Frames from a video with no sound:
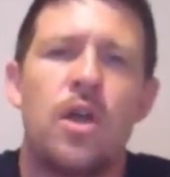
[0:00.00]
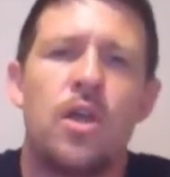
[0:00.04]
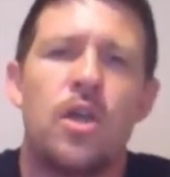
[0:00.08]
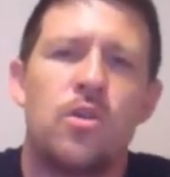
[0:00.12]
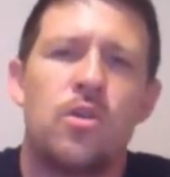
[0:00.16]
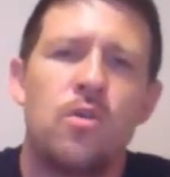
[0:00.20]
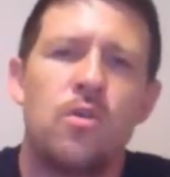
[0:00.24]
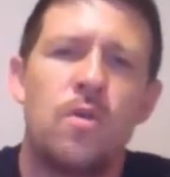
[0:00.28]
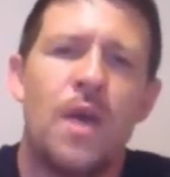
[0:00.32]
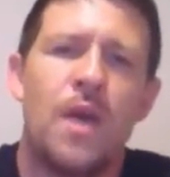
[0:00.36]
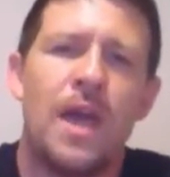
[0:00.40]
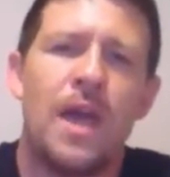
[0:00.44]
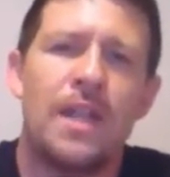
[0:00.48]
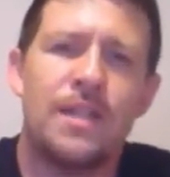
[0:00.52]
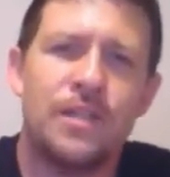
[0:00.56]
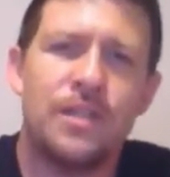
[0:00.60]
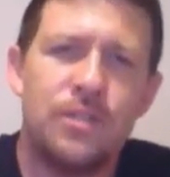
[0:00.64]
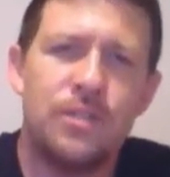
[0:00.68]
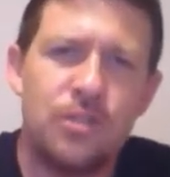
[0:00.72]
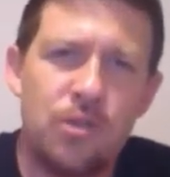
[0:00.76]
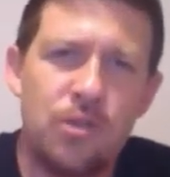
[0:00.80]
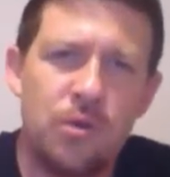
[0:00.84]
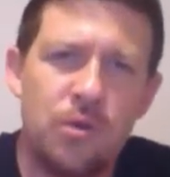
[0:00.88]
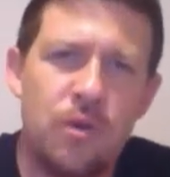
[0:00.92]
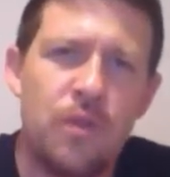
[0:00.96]
you had to
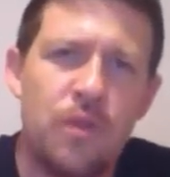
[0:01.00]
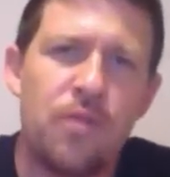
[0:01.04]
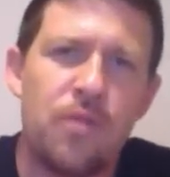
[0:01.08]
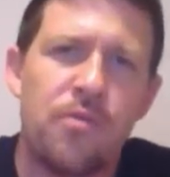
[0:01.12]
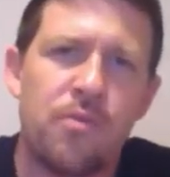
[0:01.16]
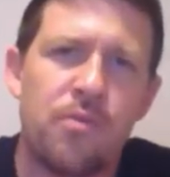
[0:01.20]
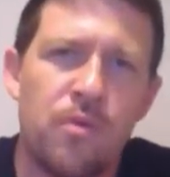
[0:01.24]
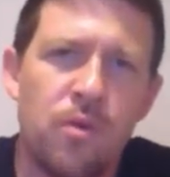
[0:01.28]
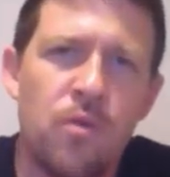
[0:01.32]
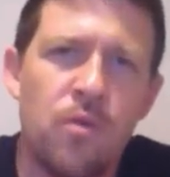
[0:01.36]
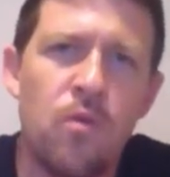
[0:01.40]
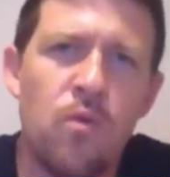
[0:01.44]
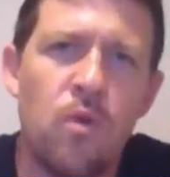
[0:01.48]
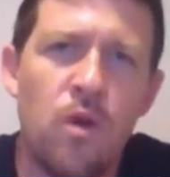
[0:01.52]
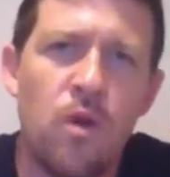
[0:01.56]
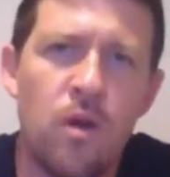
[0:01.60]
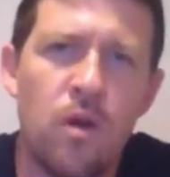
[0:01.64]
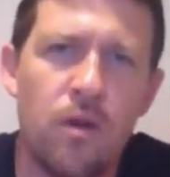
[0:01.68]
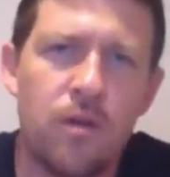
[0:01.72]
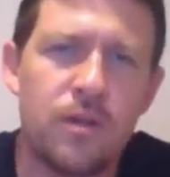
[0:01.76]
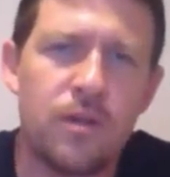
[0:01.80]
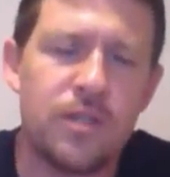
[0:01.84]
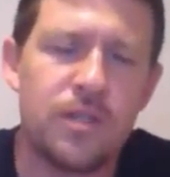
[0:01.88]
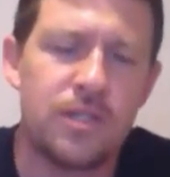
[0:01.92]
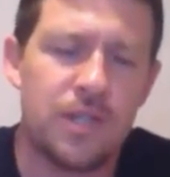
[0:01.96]
do it through
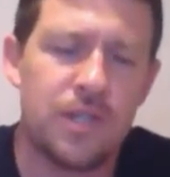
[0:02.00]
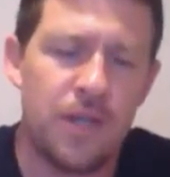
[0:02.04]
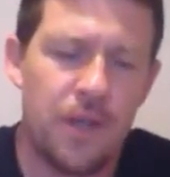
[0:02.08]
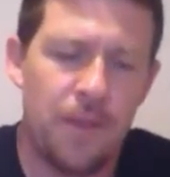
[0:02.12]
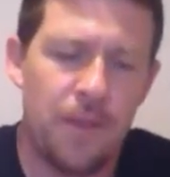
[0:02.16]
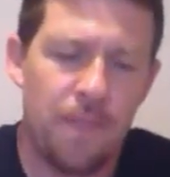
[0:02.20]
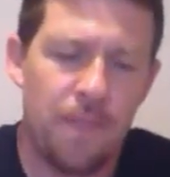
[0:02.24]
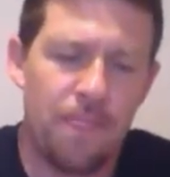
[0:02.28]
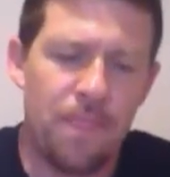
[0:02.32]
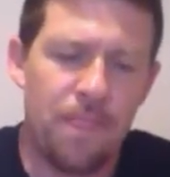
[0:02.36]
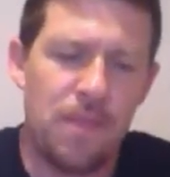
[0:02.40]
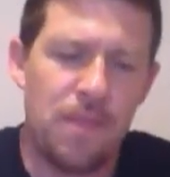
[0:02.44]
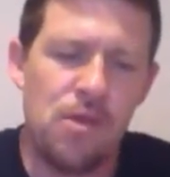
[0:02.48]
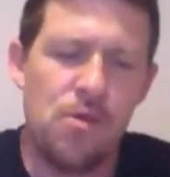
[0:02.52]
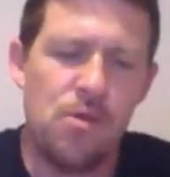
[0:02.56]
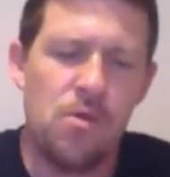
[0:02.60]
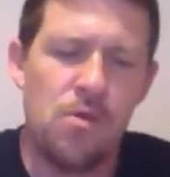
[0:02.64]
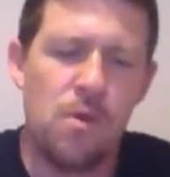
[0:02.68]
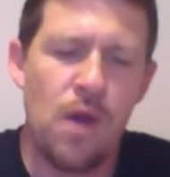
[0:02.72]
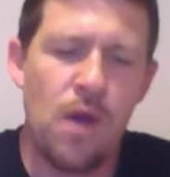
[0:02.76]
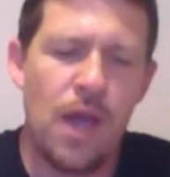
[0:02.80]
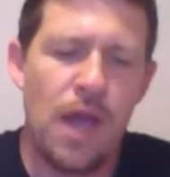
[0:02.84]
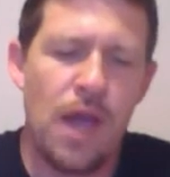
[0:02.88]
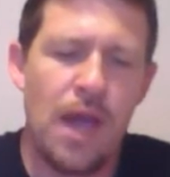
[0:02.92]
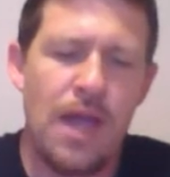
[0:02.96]
works you
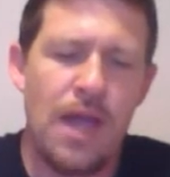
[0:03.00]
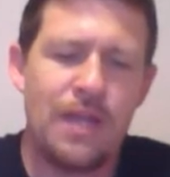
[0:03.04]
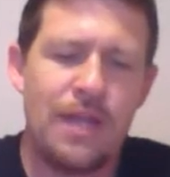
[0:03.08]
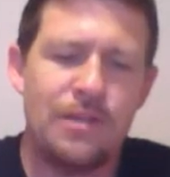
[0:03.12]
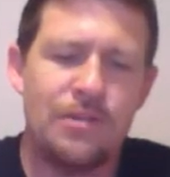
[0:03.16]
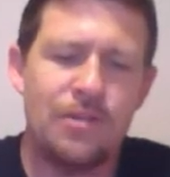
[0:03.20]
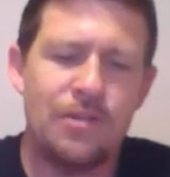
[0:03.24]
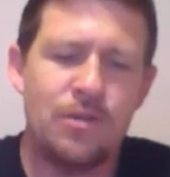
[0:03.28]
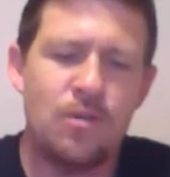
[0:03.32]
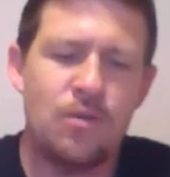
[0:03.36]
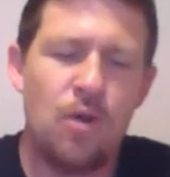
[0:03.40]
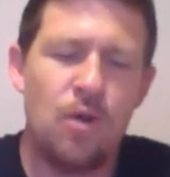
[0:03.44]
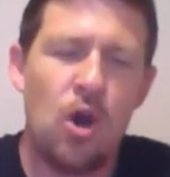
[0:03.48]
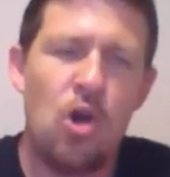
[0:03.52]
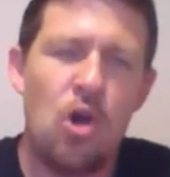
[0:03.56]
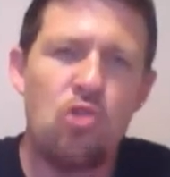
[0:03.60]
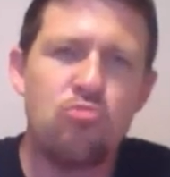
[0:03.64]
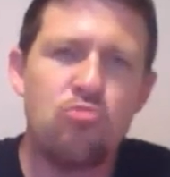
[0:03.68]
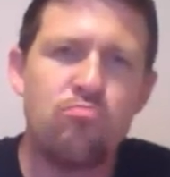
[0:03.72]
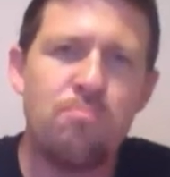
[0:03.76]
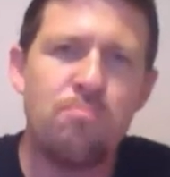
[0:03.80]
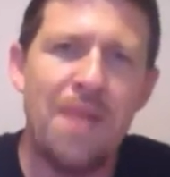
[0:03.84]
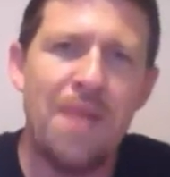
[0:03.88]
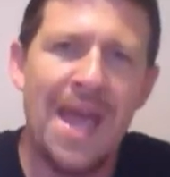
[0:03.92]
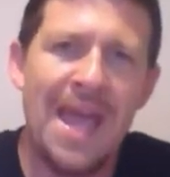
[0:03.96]
had to
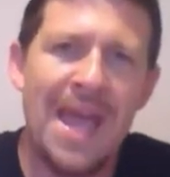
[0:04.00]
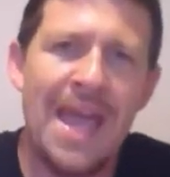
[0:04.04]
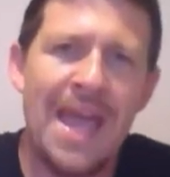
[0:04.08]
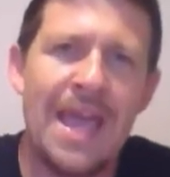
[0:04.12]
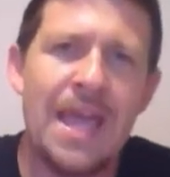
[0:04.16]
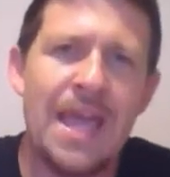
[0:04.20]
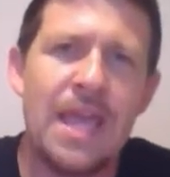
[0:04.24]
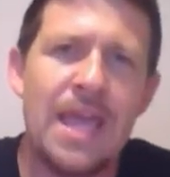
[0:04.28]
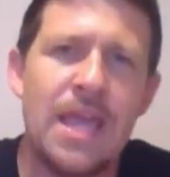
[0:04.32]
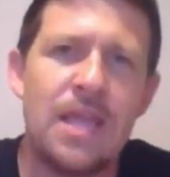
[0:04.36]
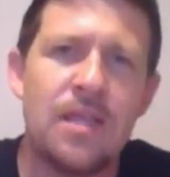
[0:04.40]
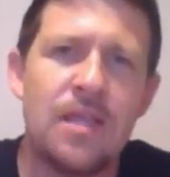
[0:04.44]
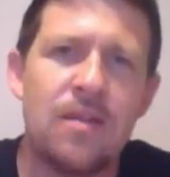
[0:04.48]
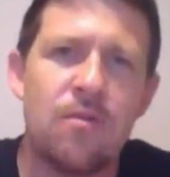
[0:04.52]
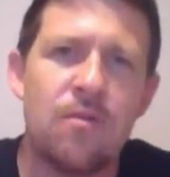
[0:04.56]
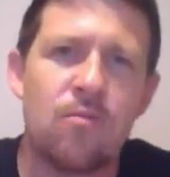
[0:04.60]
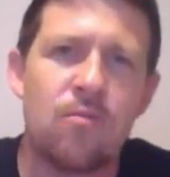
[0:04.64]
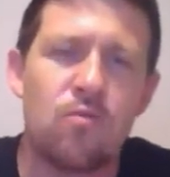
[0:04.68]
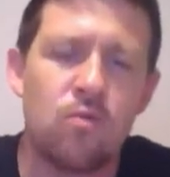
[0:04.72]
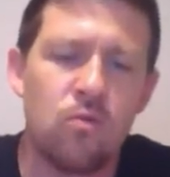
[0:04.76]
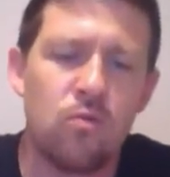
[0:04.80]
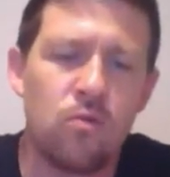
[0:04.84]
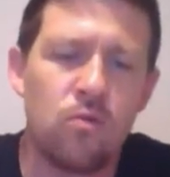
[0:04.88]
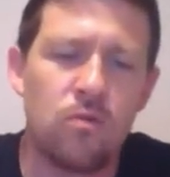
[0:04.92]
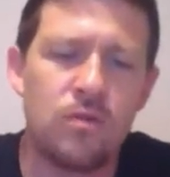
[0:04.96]
obey
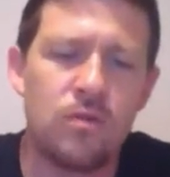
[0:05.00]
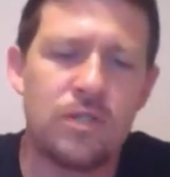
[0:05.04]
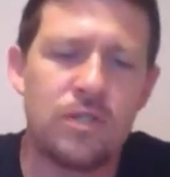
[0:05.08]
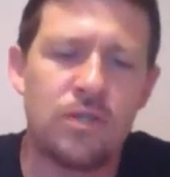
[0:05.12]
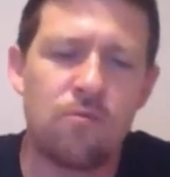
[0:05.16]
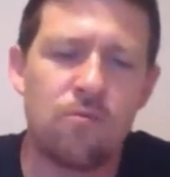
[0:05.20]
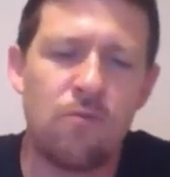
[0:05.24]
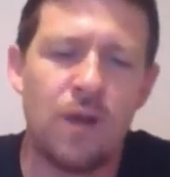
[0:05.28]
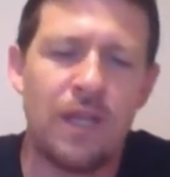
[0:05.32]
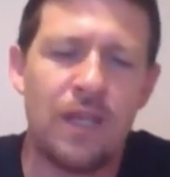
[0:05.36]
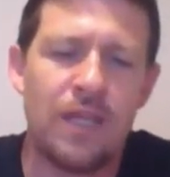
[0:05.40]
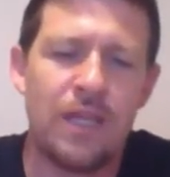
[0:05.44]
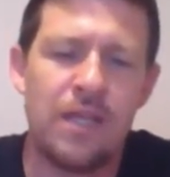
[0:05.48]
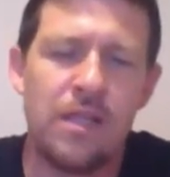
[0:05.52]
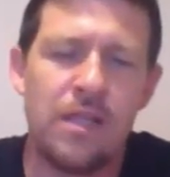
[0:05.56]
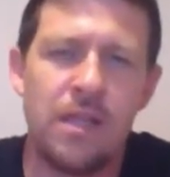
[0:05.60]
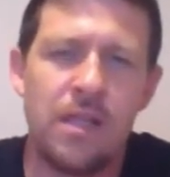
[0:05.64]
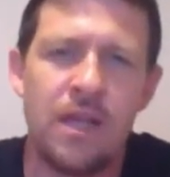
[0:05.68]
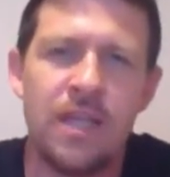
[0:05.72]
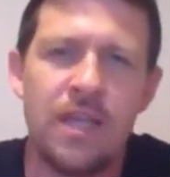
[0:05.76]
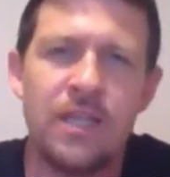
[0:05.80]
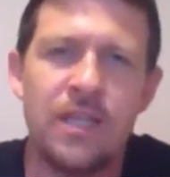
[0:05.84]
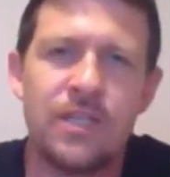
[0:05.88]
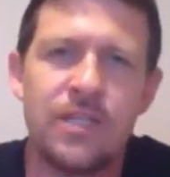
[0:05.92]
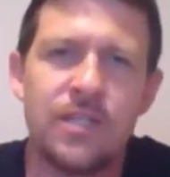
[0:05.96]
rules and
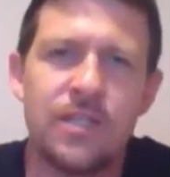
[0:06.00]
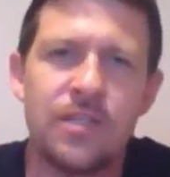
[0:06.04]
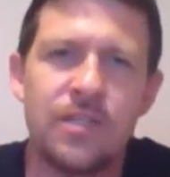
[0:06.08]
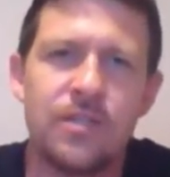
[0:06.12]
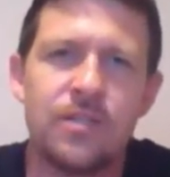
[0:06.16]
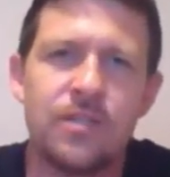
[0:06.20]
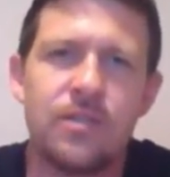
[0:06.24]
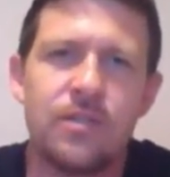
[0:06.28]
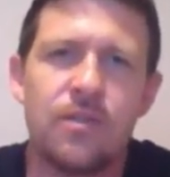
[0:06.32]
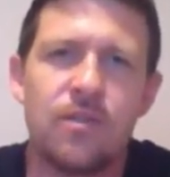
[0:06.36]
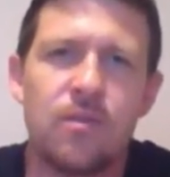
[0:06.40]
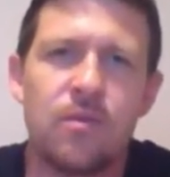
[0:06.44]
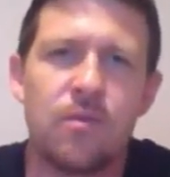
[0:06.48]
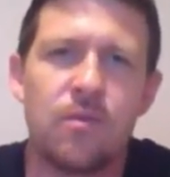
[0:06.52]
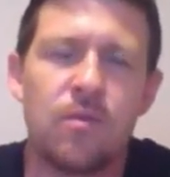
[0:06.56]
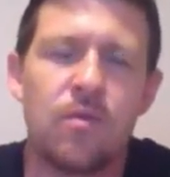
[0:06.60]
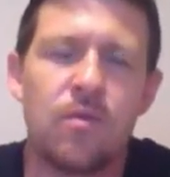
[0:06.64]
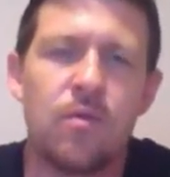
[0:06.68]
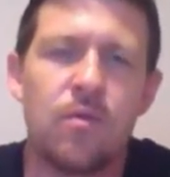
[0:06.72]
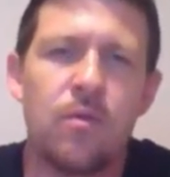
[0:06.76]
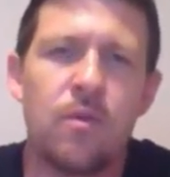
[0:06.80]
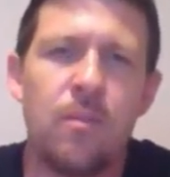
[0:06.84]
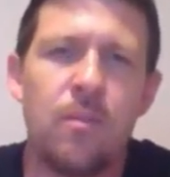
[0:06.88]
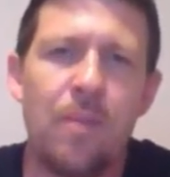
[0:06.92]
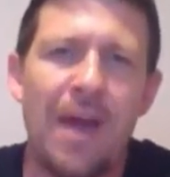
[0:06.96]
regulations
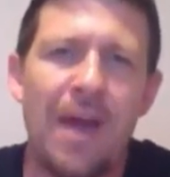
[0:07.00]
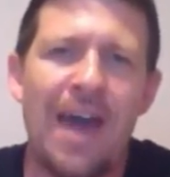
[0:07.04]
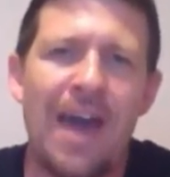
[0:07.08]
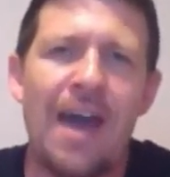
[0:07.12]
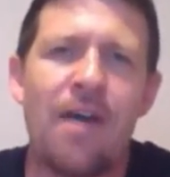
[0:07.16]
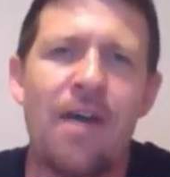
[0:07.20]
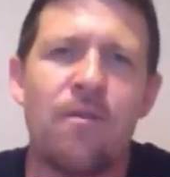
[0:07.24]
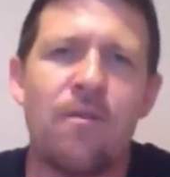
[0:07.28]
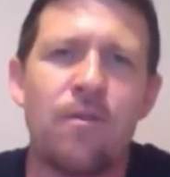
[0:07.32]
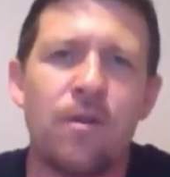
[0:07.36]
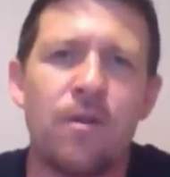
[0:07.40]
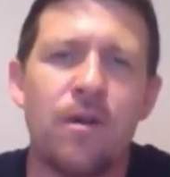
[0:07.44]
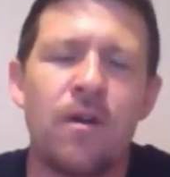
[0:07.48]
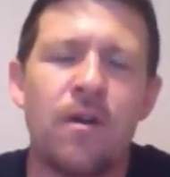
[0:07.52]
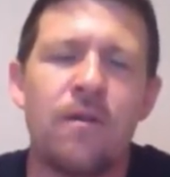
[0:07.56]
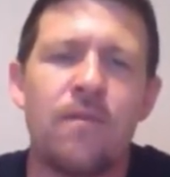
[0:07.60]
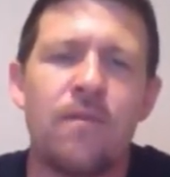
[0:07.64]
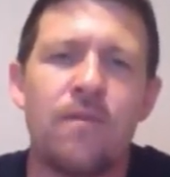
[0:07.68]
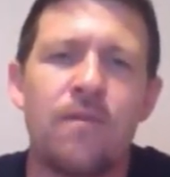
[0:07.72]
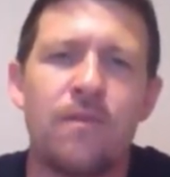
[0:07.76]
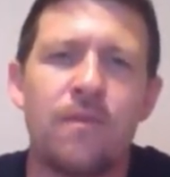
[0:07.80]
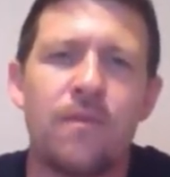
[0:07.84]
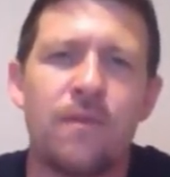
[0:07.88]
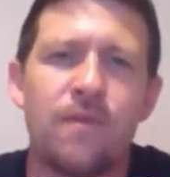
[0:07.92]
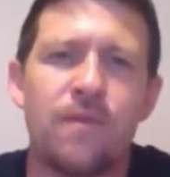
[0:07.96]
through the power of the